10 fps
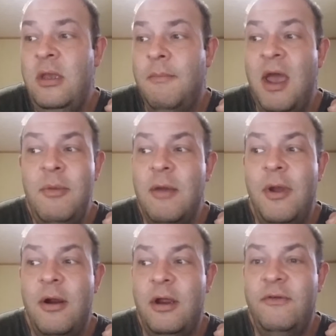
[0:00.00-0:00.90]
Maybe
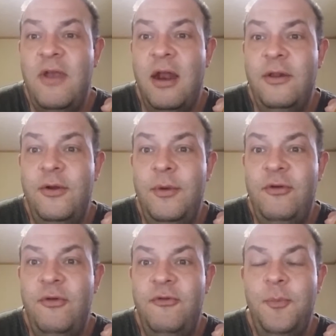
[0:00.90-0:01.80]
Americans got a little bit
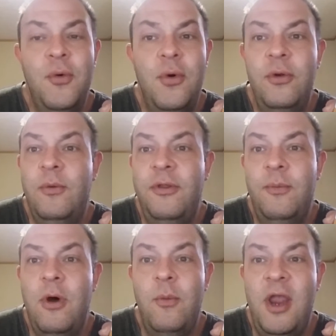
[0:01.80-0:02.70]
too spoiled with
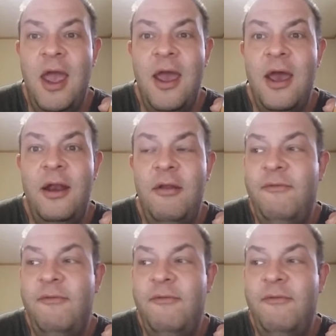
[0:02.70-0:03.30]
what we had, the